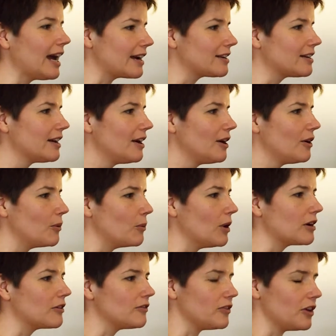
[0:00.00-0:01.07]
had
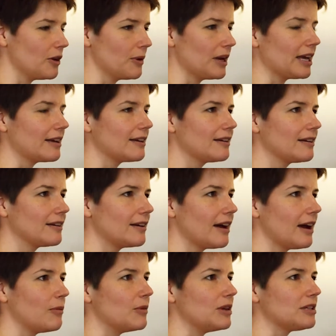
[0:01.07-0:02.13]
one viewing
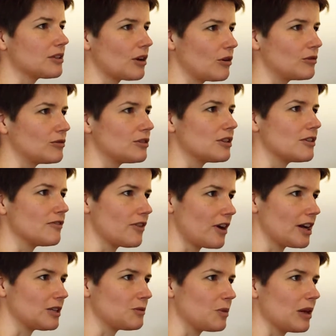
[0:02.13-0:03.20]
and we sold to the
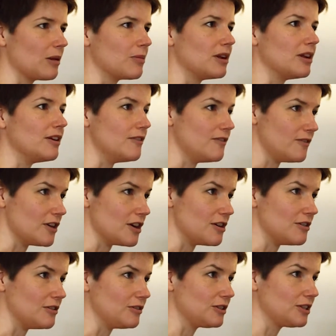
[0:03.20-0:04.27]
first people who
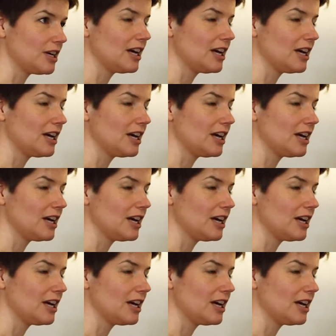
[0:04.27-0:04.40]
viewed.